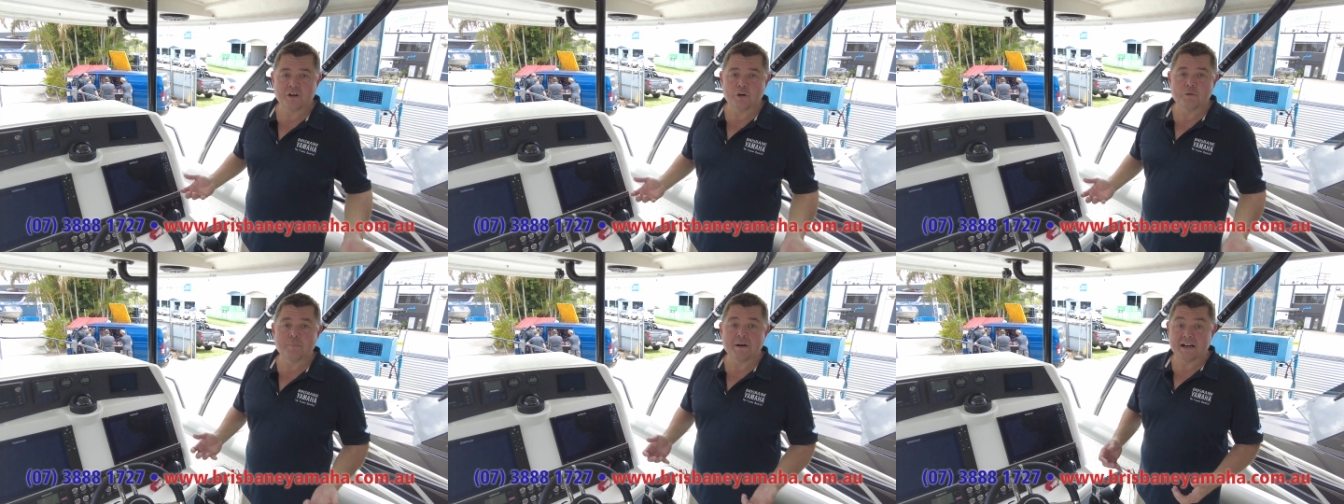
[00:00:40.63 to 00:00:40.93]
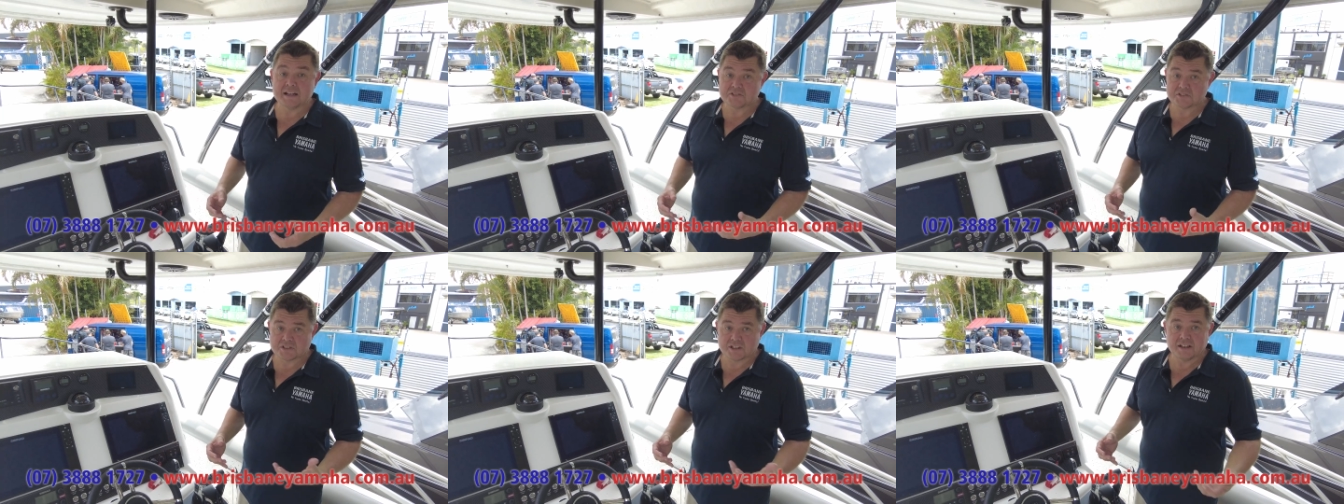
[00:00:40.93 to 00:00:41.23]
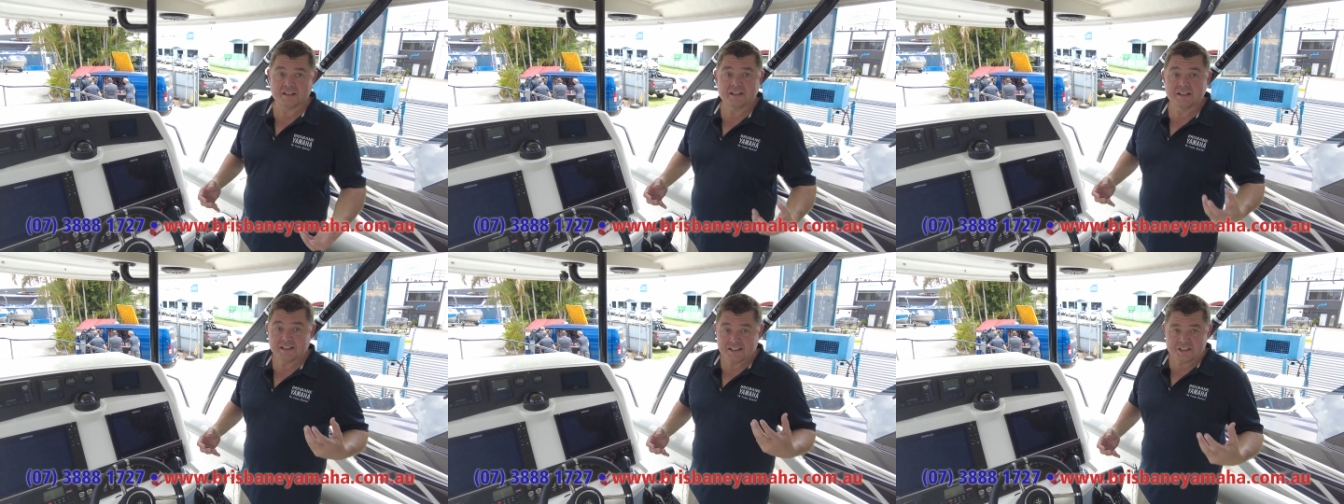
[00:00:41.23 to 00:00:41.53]
Helm
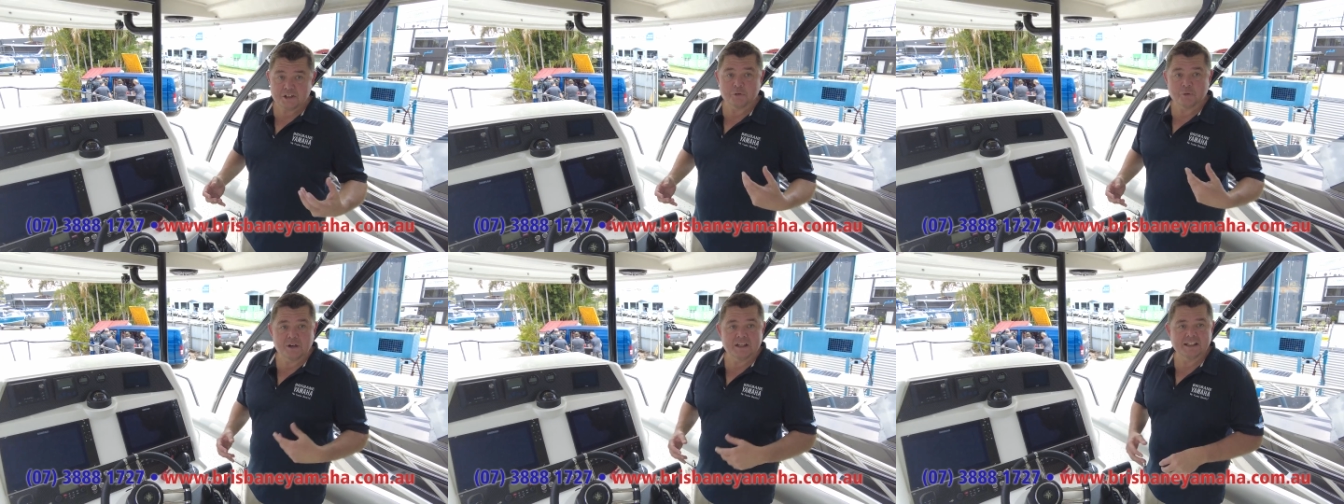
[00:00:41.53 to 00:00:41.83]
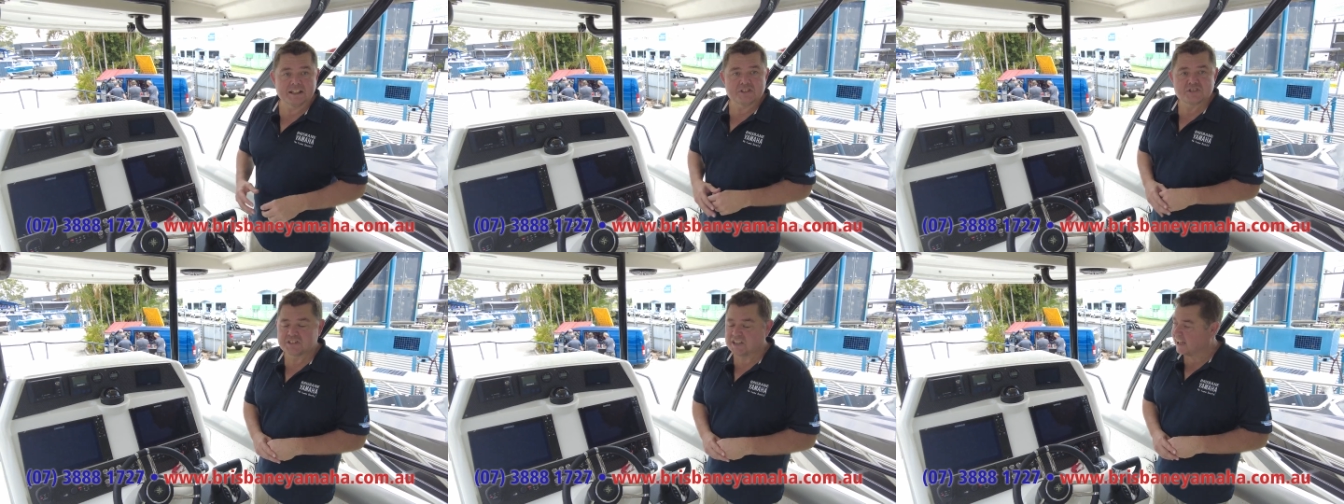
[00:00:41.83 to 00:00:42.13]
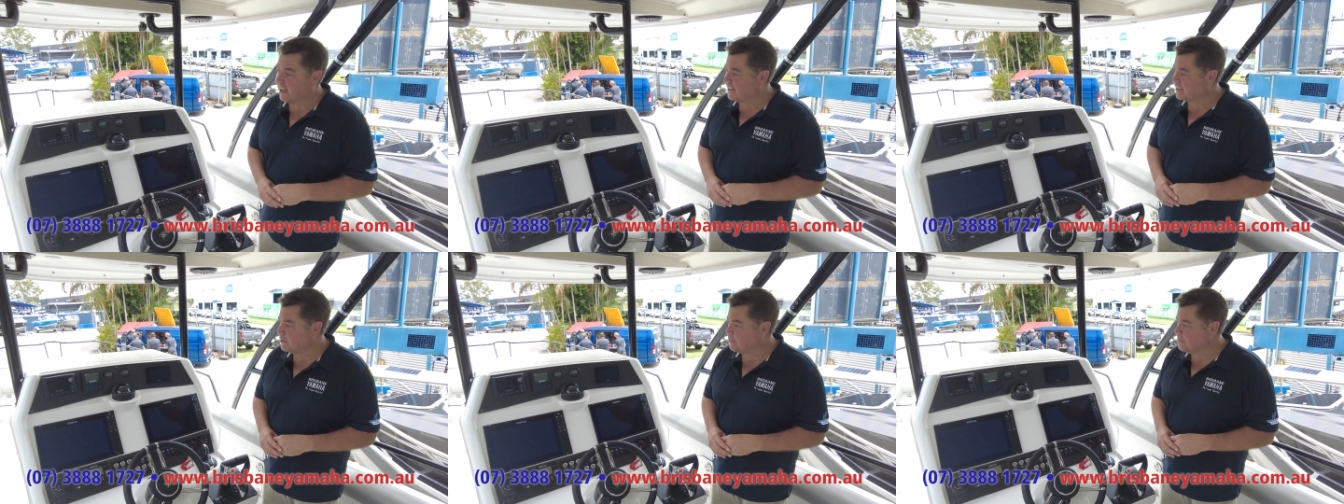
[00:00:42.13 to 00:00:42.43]
Master, you're really
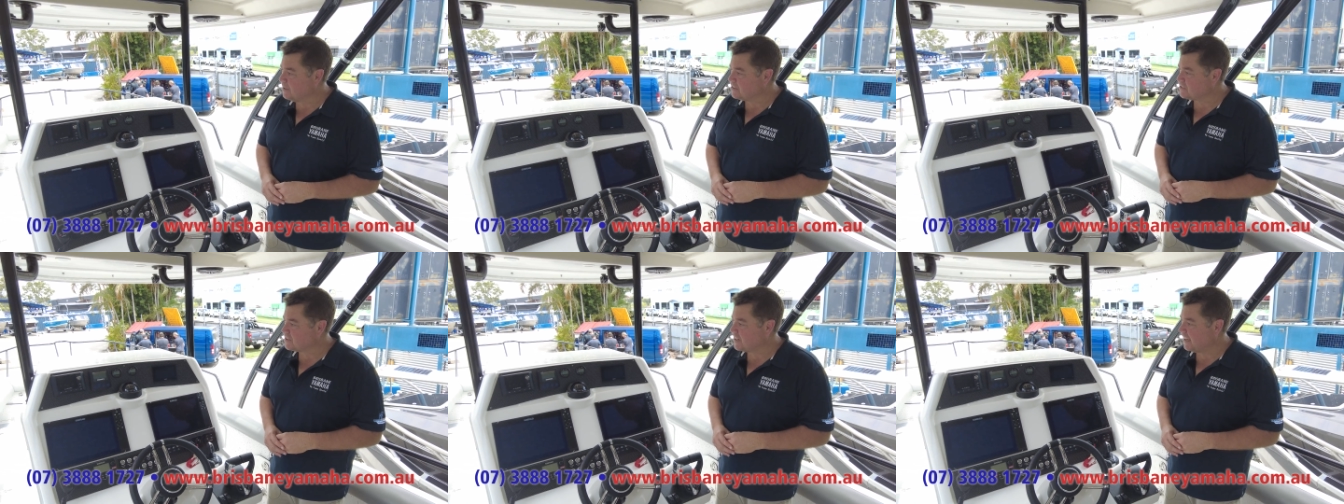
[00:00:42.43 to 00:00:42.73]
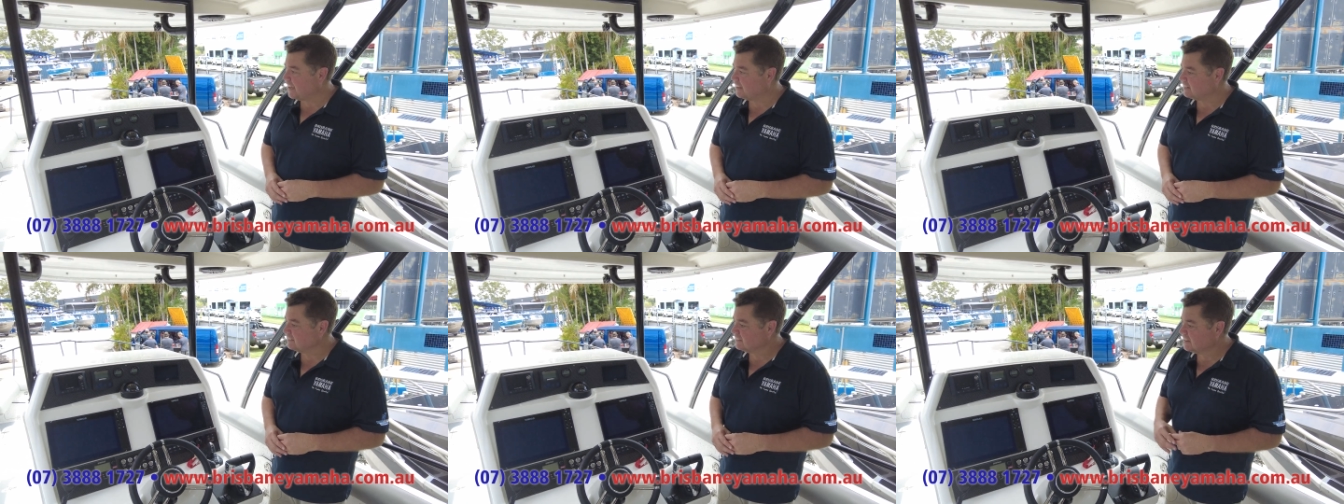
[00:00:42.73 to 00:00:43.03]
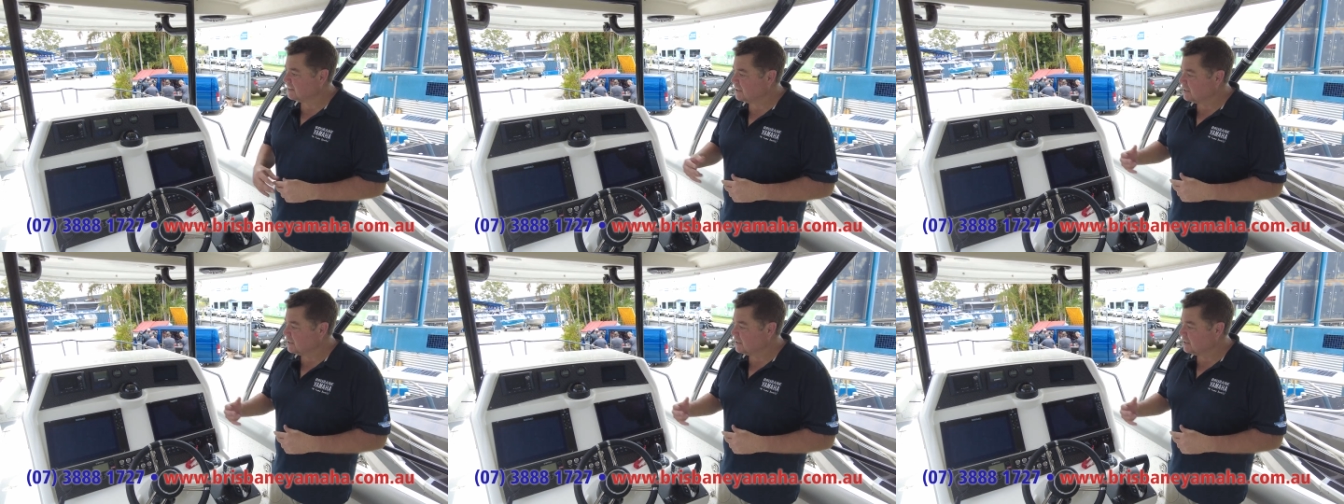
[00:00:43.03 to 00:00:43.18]
starting to miss out.